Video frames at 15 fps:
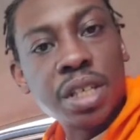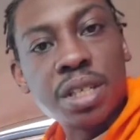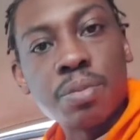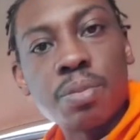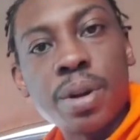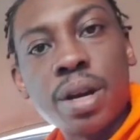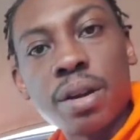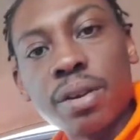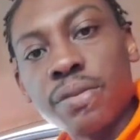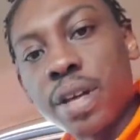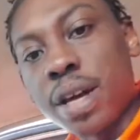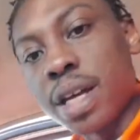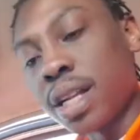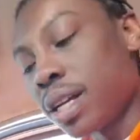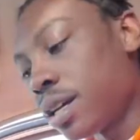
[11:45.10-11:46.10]
it's imperative
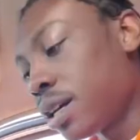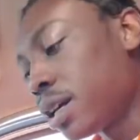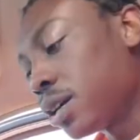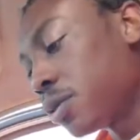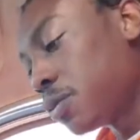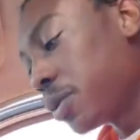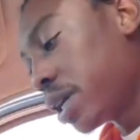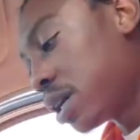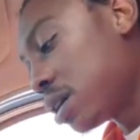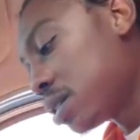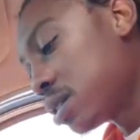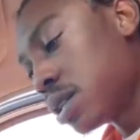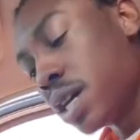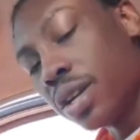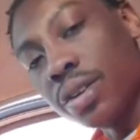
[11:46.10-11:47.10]
that we
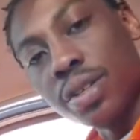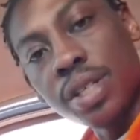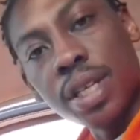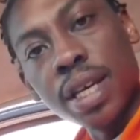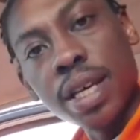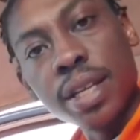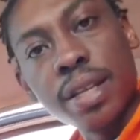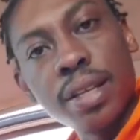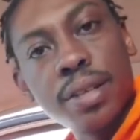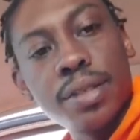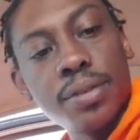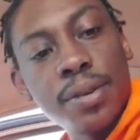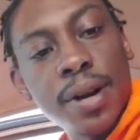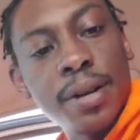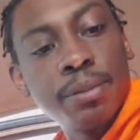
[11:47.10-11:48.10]
all understand
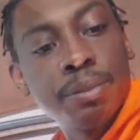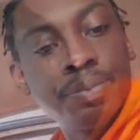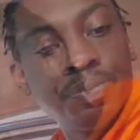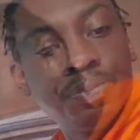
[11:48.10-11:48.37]
this, right?